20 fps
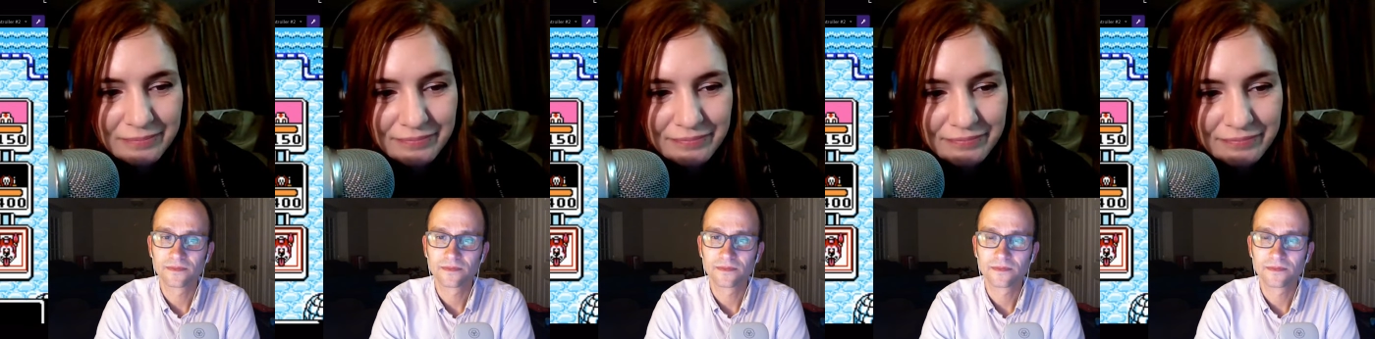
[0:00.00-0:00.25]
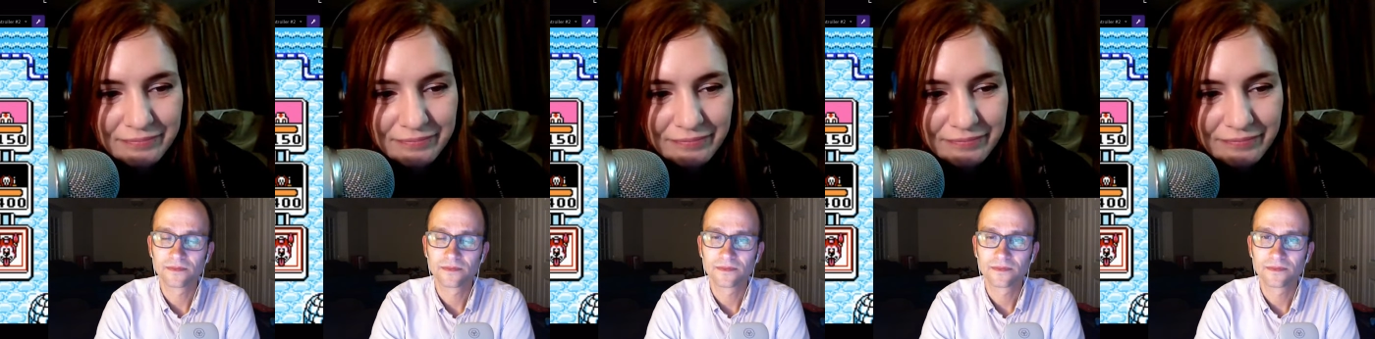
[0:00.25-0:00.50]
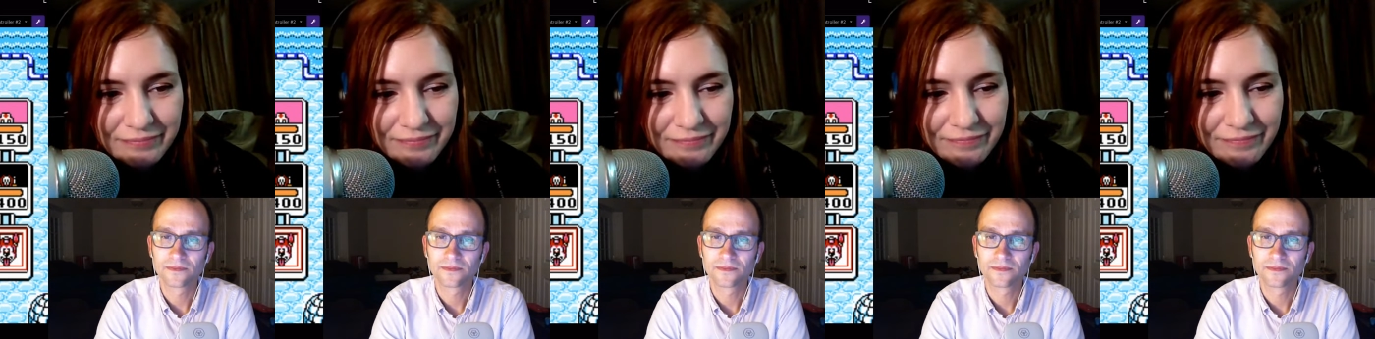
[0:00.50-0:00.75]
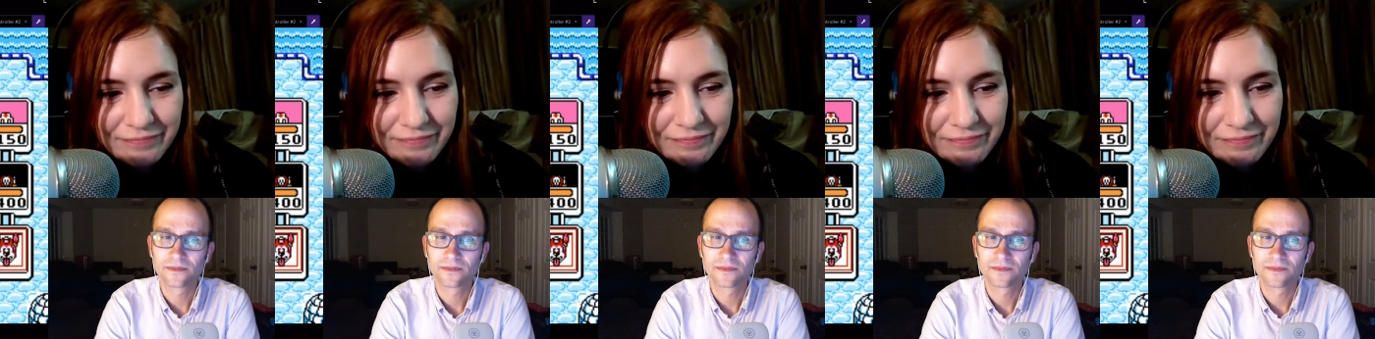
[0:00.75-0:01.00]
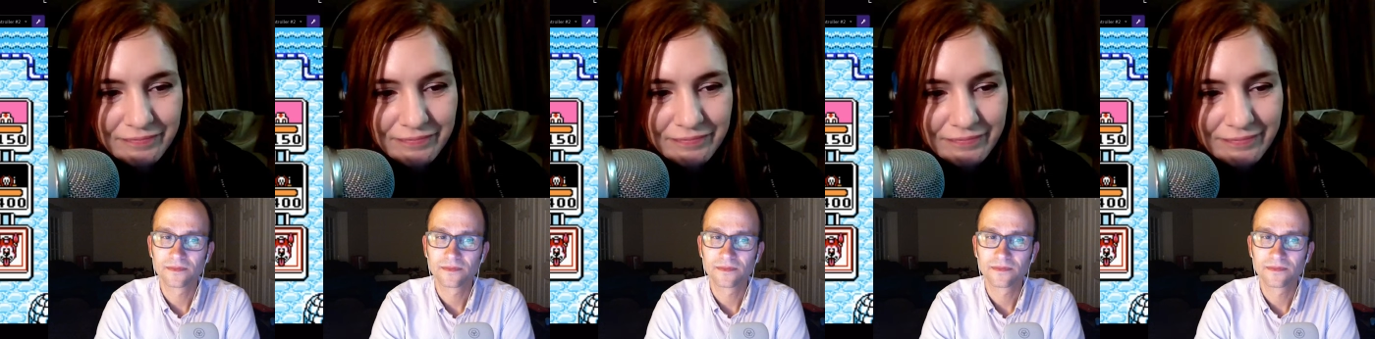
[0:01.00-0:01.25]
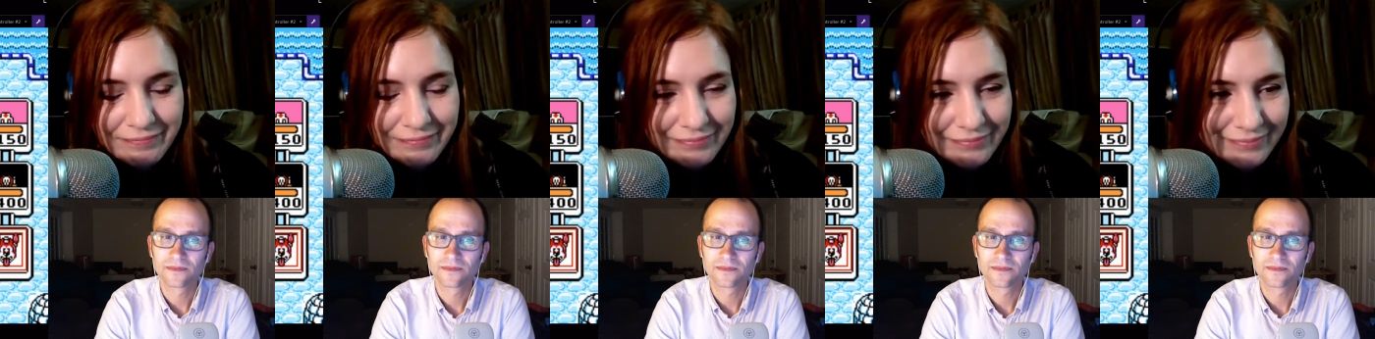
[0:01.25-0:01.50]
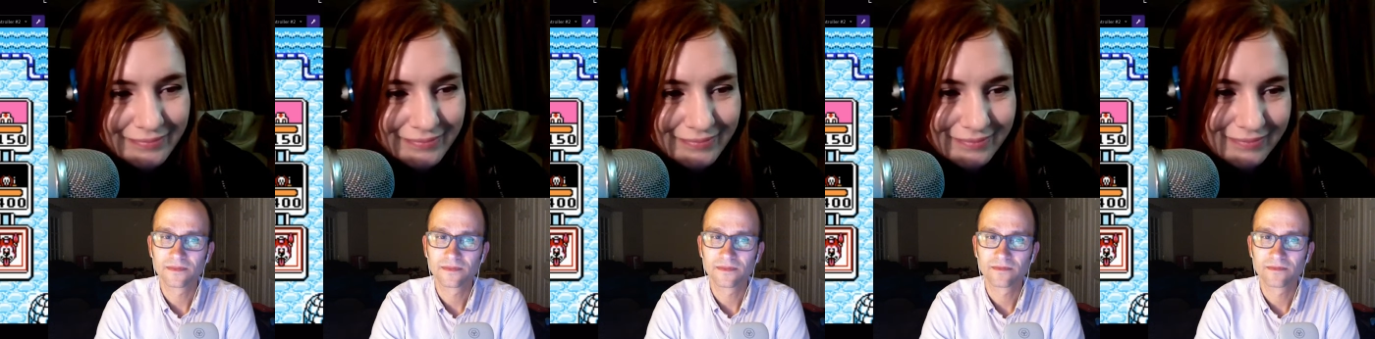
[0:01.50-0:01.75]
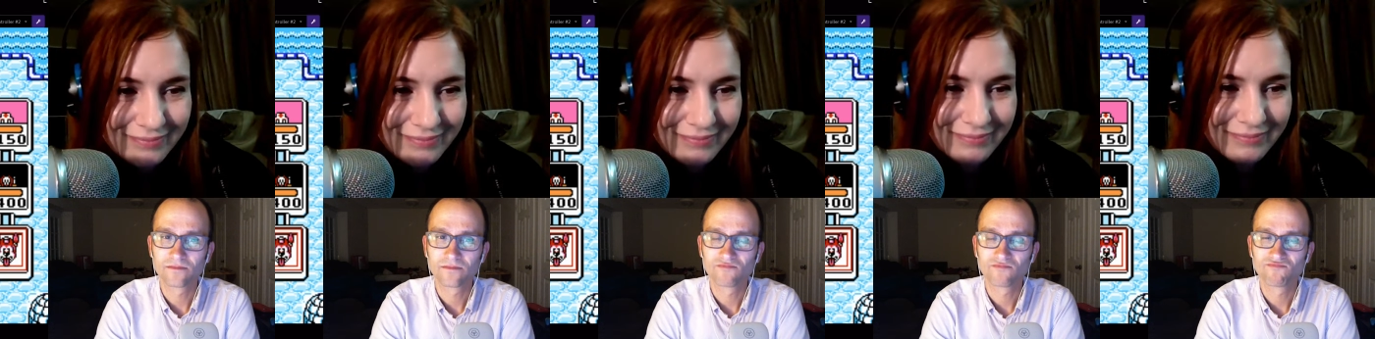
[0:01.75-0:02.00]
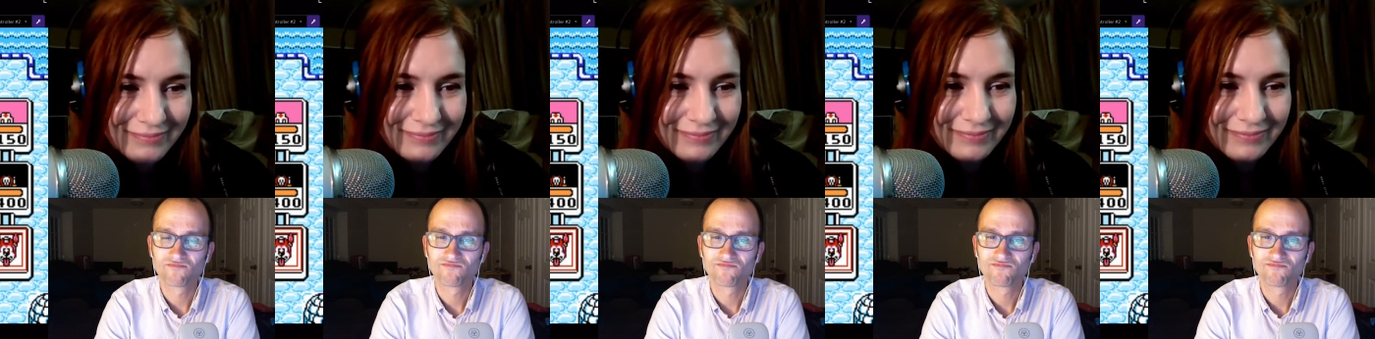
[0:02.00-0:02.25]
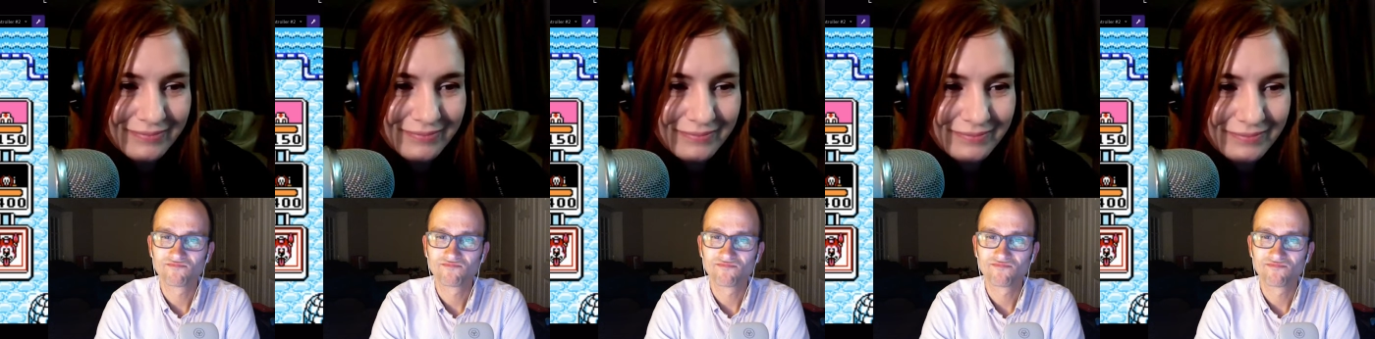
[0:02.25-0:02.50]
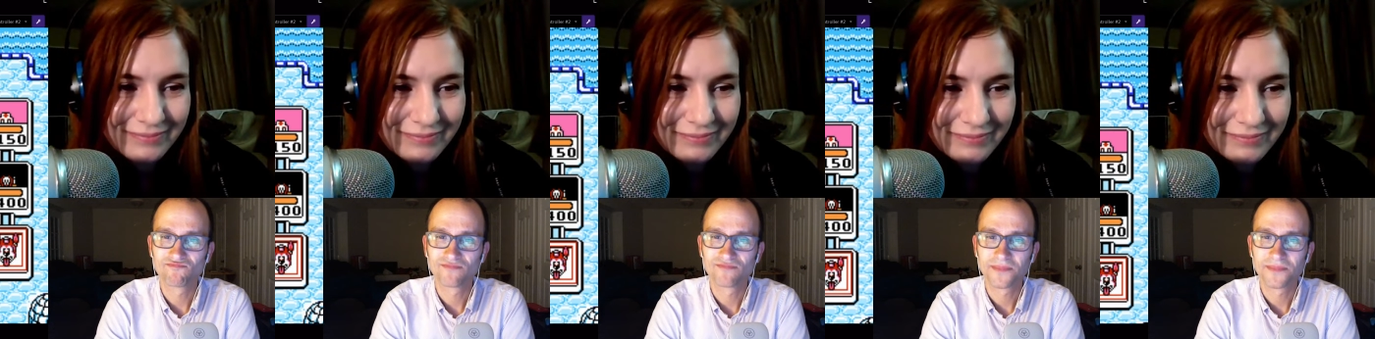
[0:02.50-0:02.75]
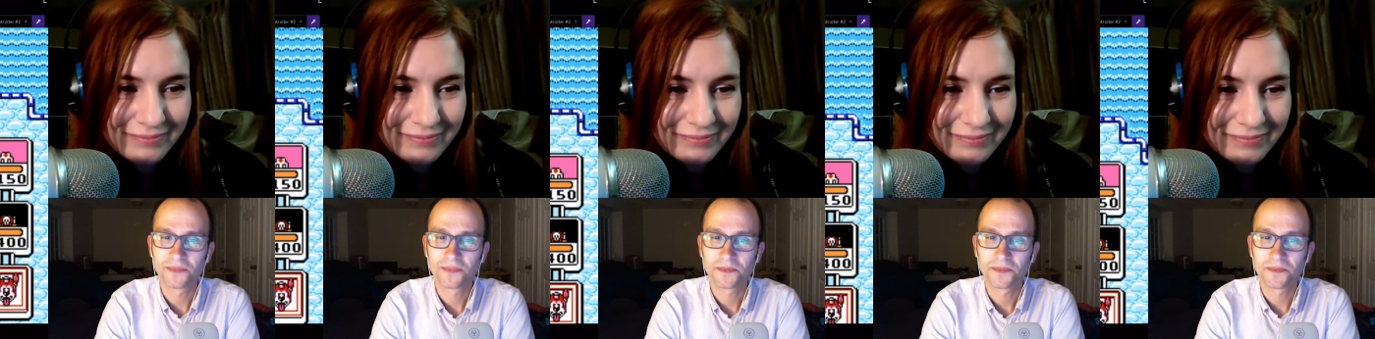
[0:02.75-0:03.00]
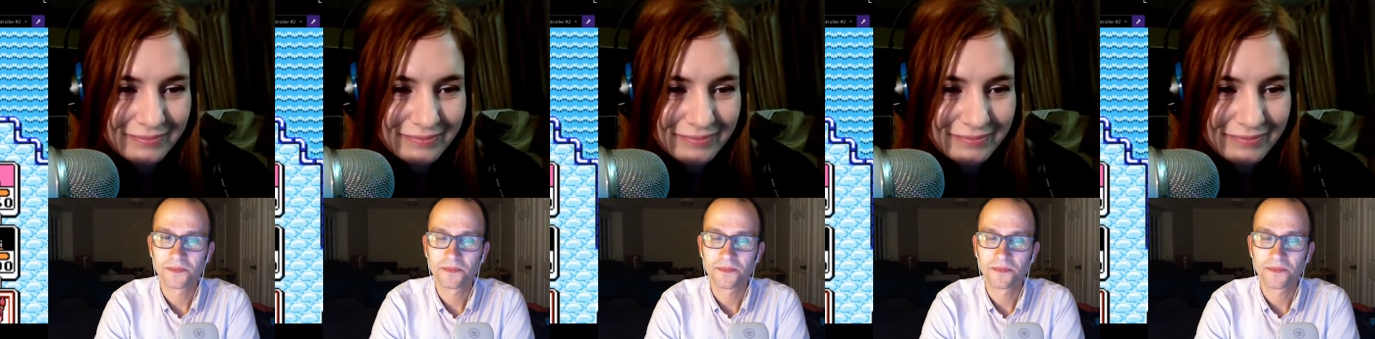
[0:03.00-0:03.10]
[no speech]